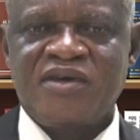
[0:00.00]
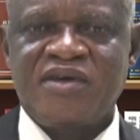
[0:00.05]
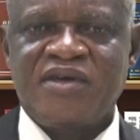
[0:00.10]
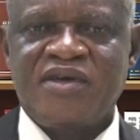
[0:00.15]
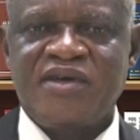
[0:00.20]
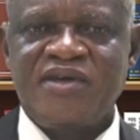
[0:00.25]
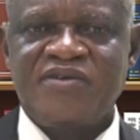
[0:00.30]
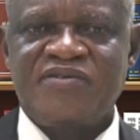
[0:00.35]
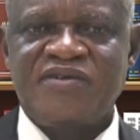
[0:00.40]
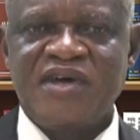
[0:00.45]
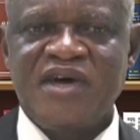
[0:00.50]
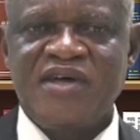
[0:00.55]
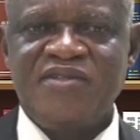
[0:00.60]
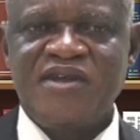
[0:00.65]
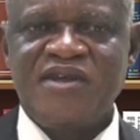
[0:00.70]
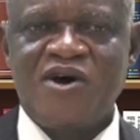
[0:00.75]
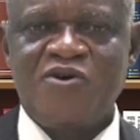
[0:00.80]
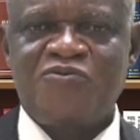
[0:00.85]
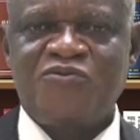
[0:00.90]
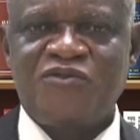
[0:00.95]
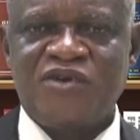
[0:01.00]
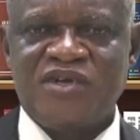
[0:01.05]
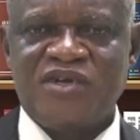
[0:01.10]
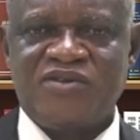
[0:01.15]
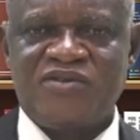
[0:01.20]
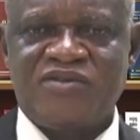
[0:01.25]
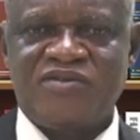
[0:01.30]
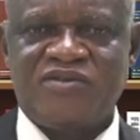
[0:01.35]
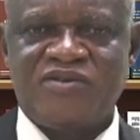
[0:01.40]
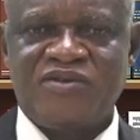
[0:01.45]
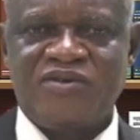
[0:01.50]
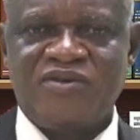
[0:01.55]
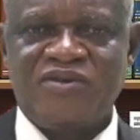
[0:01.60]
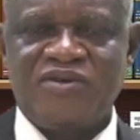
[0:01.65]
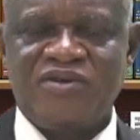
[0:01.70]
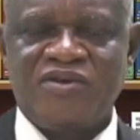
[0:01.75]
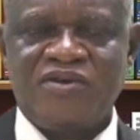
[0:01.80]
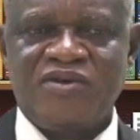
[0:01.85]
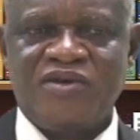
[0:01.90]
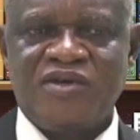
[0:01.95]
is a noun phrase.
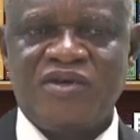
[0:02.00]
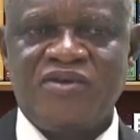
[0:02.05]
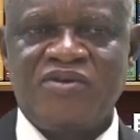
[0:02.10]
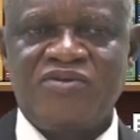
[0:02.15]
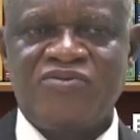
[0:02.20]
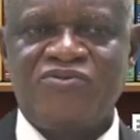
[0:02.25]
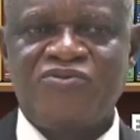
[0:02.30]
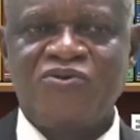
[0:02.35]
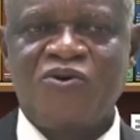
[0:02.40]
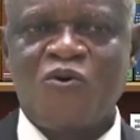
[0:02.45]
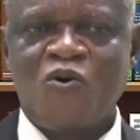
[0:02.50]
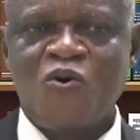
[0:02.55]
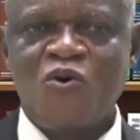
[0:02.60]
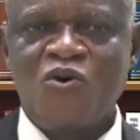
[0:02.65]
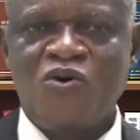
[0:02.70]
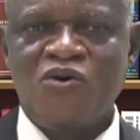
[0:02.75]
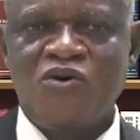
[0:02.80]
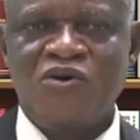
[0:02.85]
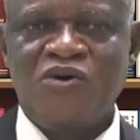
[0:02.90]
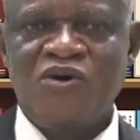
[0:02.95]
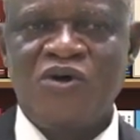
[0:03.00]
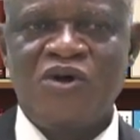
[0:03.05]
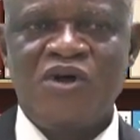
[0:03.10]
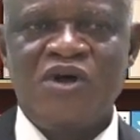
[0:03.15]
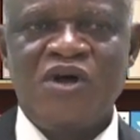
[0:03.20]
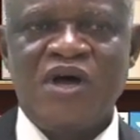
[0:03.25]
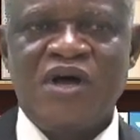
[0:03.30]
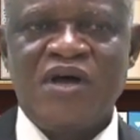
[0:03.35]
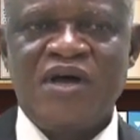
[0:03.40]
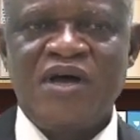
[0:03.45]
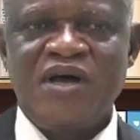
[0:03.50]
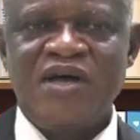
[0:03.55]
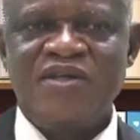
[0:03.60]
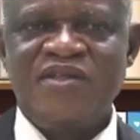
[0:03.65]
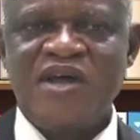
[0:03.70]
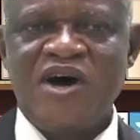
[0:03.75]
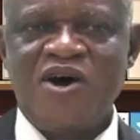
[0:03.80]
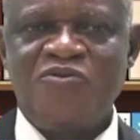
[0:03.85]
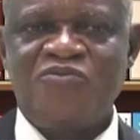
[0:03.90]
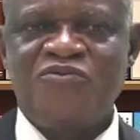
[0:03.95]
So, a
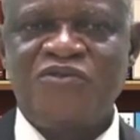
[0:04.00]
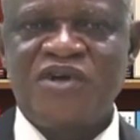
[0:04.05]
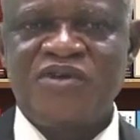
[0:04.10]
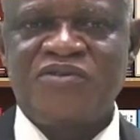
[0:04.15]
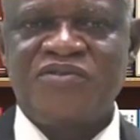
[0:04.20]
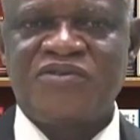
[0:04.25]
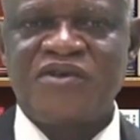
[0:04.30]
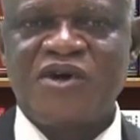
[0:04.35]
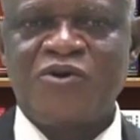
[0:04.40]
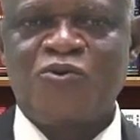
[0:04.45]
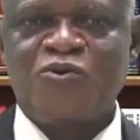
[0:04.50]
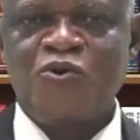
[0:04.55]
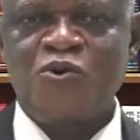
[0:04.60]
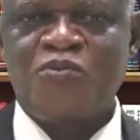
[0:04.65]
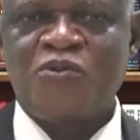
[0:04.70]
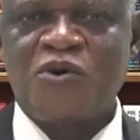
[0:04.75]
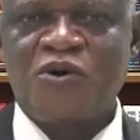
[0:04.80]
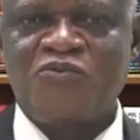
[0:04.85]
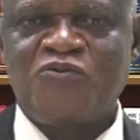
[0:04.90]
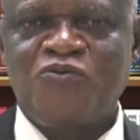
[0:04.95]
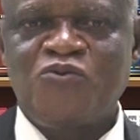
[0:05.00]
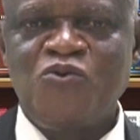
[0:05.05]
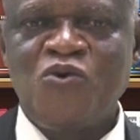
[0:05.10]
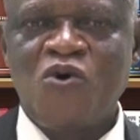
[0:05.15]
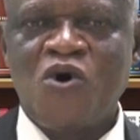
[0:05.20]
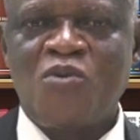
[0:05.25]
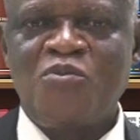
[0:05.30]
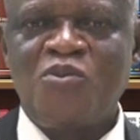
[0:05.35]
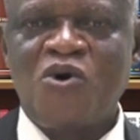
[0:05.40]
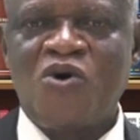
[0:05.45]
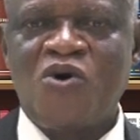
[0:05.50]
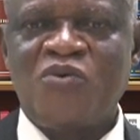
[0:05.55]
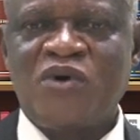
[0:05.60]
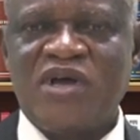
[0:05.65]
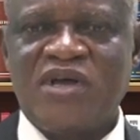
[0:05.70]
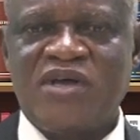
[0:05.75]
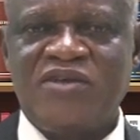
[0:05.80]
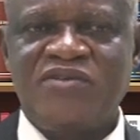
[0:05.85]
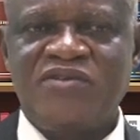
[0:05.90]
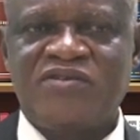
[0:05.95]
noun phrase is a group of 2 or more
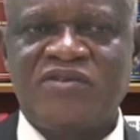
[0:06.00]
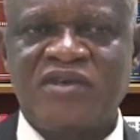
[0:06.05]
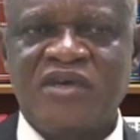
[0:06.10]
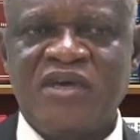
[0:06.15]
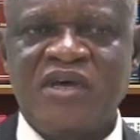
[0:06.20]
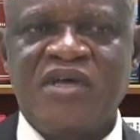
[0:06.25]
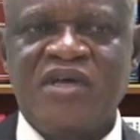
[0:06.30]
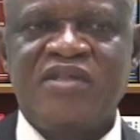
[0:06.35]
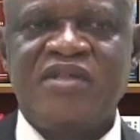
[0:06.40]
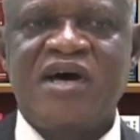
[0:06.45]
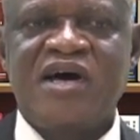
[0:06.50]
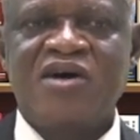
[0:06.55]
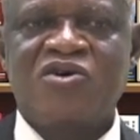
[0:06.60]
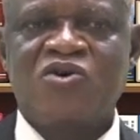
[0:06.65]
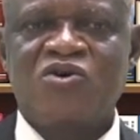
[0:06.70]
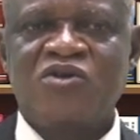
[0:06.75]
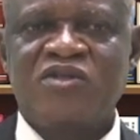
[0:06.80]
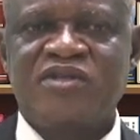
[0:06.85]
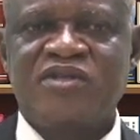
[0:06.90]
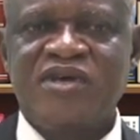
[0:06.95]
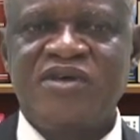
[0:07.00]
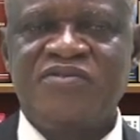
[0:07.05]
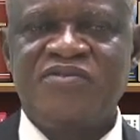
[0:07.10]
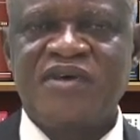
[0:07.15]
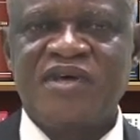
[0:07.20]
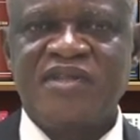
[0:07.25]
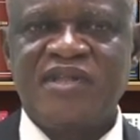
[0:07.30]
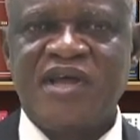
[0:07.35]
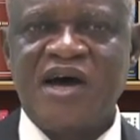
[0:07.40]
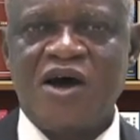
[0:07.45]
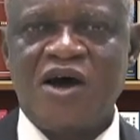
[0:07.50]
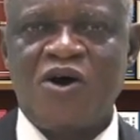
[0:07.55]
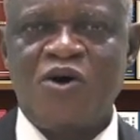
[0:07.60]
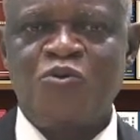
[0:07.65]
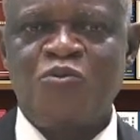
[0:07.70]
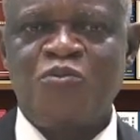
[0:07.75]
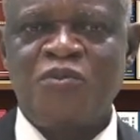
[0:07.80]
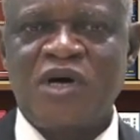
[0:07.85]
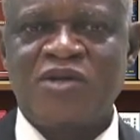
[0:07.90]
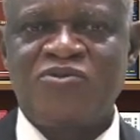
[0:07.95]
words that contains a
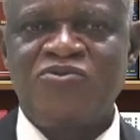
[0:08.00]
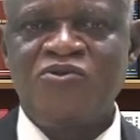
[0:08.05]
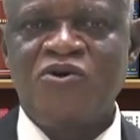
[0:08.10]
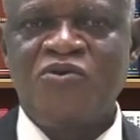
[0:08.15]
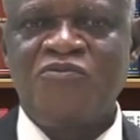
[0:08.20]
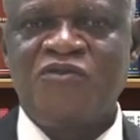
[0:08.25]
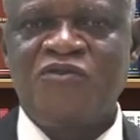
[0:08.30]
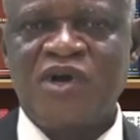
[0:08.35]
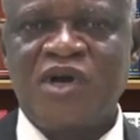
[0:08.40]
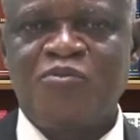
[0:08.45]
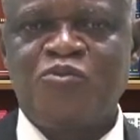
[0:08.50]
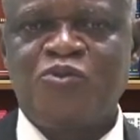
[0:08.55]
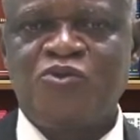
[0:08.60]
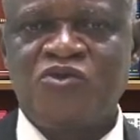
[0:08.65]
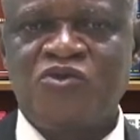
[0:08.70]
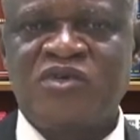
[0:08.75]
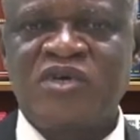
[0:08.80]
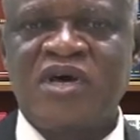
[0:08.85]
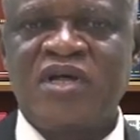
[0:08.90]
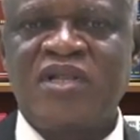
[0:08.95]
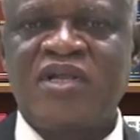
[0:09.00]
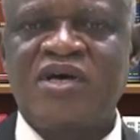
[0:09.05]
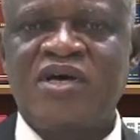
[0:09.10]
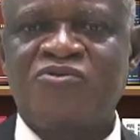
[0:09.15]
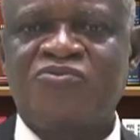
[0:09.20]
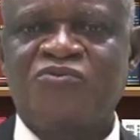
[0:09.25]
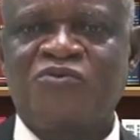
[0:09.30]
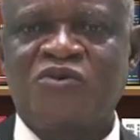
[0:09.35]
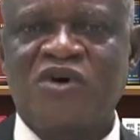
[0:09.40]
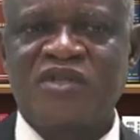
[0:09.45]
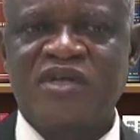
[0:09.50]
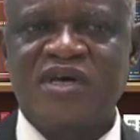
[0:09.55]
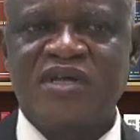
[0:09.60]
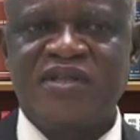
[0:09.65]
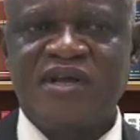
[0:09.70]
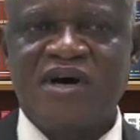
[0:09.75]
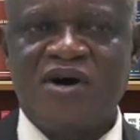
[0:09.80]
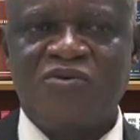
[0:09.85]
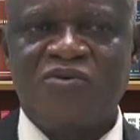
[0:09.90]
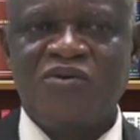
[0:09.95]
noun but no verb to tell us what the
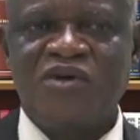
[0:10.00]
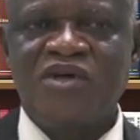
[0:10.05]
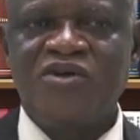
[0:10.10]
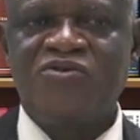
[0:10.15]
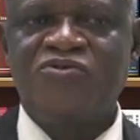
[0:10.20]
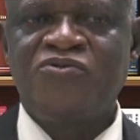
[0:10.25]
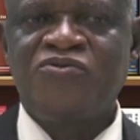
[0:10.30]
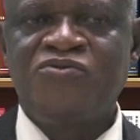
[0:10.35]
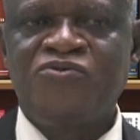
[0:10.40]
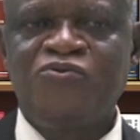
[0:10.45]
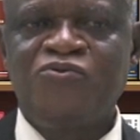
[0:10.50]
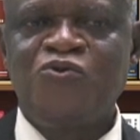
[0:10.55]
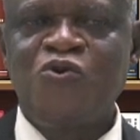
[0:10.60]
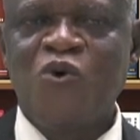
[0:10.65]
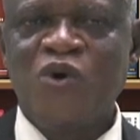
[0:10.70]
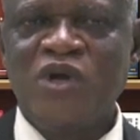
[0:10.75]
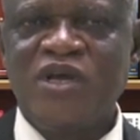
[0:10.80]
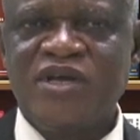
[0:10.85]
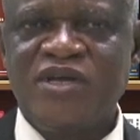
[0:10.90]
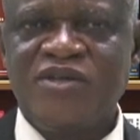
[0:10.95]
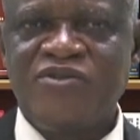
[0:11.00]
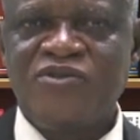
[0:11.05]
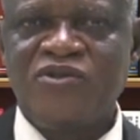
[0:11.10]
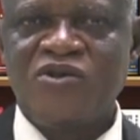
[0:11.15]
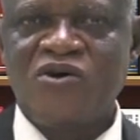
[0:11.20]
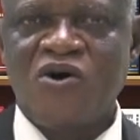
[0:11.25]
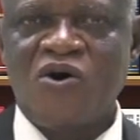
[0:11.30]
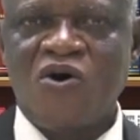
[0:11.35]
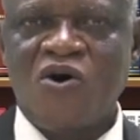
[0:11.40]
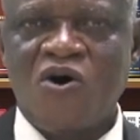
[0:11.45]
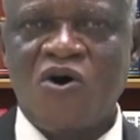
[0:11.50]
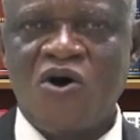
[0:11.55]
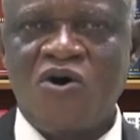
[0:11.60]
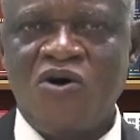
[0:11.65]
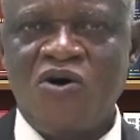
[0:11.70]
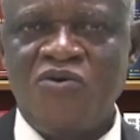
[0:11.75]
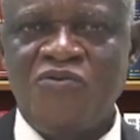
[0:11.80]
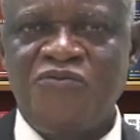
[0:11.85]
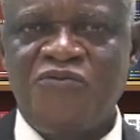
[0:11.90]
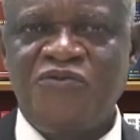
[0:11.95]
noun is doing or
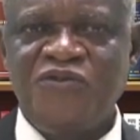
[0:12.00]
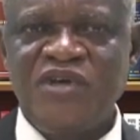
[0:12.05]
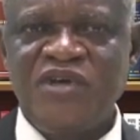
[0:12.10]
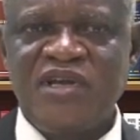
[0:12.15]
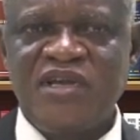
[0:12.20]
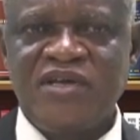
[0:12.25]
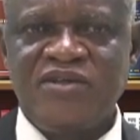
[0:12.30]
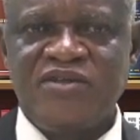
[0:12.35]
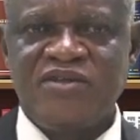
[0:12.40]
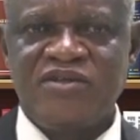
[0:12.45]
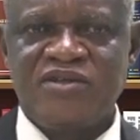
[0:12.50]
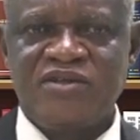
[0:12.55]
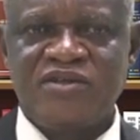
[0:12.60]
feeling.